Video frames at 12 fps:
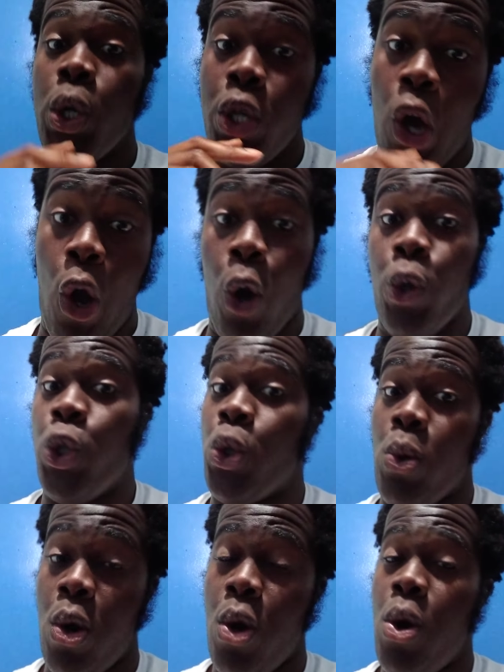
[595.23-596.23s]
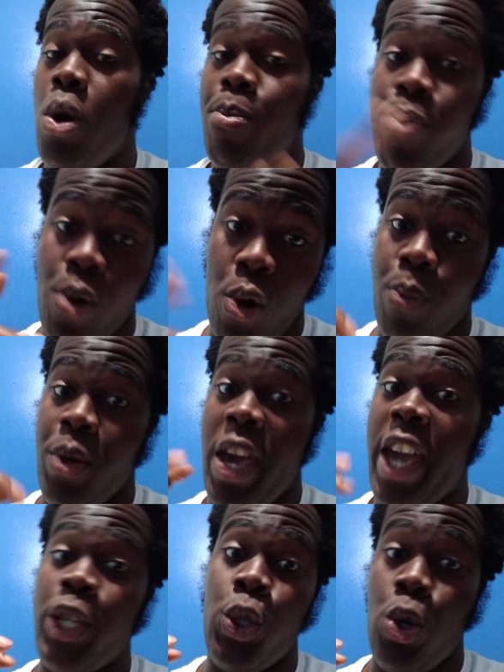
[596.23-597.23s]
cultural
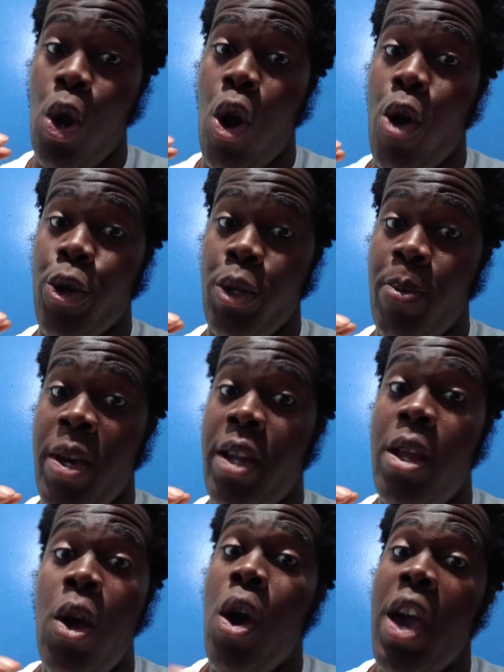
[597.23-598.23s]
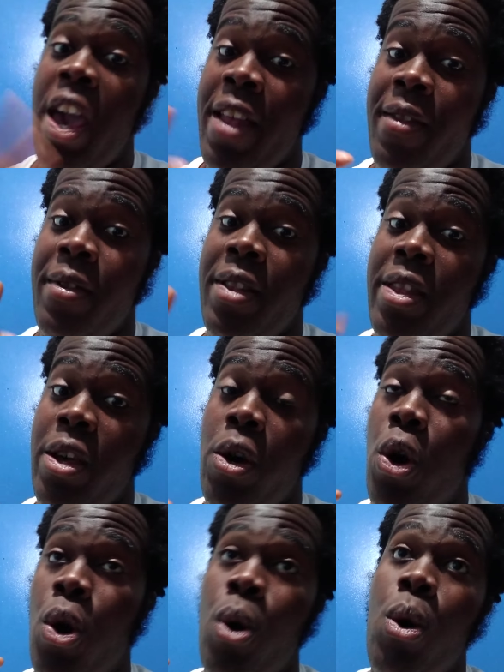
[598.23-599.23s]
appropriation argument and the
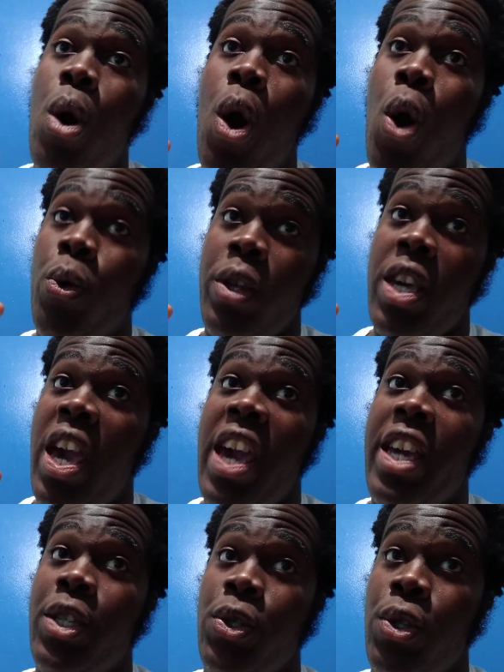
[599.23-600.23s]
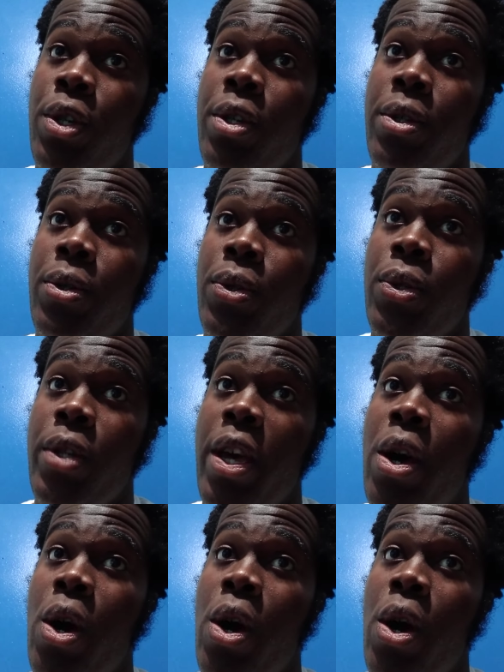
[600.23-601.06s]
whole only Asians